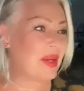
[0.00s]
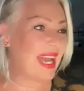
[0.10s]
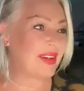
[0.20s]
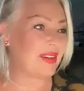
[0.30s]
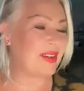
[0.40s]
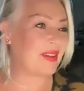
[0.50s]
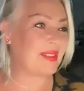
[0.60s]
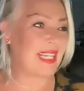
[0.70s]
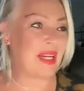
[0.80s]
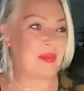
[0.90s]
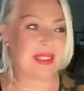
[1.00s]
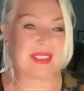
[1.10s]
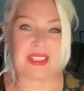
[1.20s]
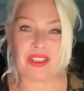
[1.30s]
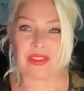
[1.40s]
we had a
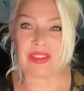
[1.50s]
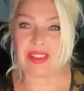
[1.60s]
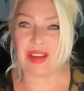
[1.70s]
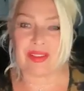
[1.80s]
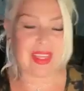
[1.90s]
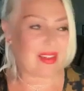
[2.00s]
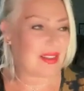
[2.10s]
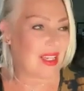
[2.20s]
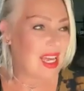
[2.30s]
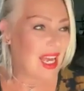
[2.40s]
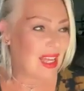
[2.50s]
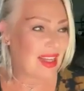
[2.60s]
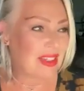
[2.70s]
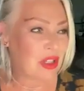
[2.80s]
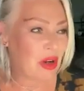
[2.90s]
telemessage at
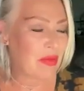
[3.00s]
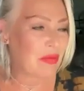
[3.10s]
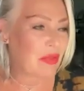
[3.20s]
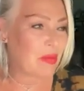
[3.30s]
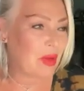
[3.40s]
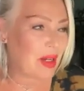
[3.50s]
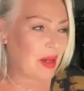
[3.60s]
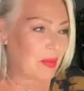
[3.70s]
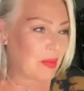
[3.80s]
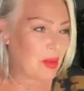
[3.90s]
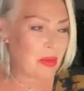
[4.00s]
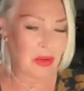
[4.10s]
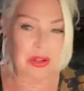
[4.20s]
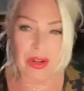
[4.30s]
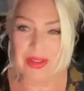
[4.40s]
that time from
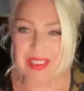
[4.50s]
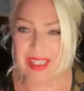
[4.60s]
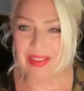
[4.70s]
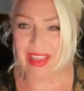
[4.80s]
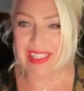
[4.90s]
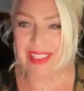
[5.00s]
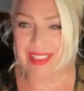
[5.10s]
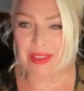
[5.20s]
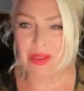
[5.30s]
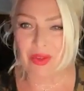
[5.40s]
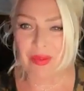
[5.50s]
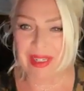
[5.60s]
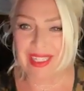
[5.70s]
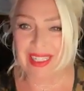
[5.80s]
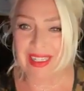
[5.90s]
Lamont Dozier thanking us for
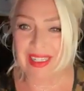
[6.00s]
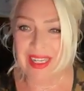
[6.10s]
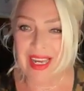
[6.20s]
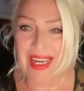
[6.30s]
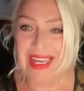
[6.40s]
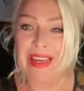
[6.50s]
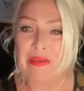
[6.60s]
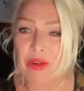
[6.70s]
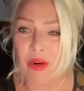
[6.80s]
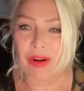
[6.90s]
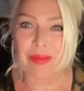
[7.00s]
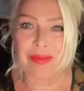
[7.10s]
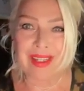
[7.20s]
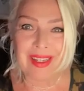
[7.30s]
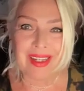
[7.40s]
making it a hit for
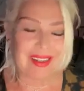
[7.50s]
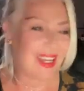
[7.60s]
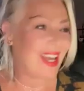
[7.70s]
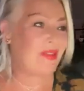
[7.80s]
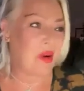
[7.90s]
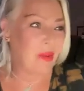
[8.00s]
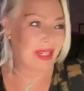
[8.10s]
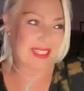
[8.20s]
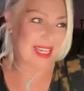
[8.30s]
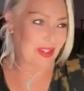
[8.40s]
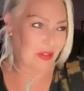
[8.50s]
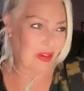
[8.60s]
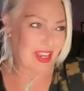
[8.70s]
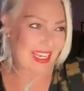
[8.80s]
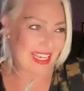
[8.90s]
him, and I have it on my desk
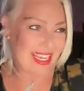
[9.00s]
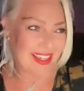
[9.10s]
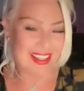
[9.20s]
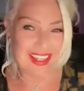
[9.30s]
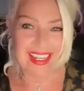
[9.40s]
right here.